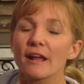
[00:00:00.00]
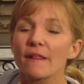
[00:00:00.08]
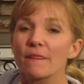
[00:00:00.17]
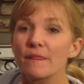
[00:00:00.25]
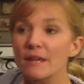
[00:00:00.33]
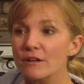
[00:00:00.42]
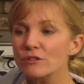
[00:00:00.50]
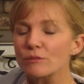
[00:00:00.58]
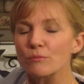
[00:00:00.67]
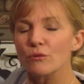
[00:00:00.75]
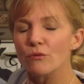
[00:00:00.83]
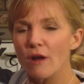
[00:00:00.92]
And here's a
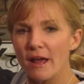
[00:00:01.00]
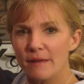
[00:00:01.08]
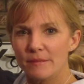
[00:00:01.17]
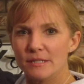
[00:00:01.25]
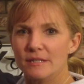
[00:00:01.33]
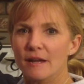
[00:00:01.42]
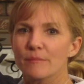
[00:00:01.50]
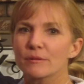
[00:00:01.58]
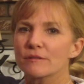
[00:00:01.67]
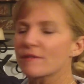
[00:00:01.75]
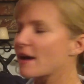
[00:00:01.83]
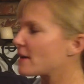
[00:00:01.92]
prime example
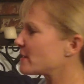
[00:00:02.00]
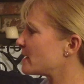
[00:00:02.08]
of how to